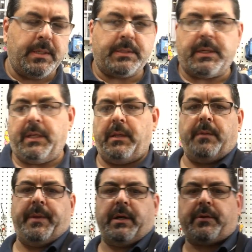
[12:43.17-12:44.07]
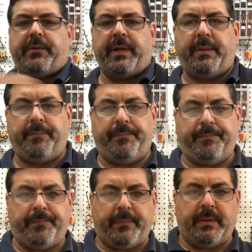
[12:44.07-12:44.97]
So a little bit of cream
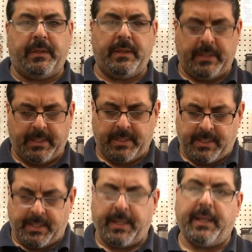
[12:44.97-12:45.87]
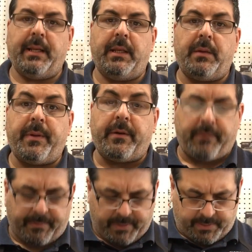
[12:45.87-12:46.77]
and a little bit of
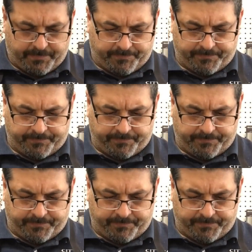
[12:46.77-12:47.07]
rubbing.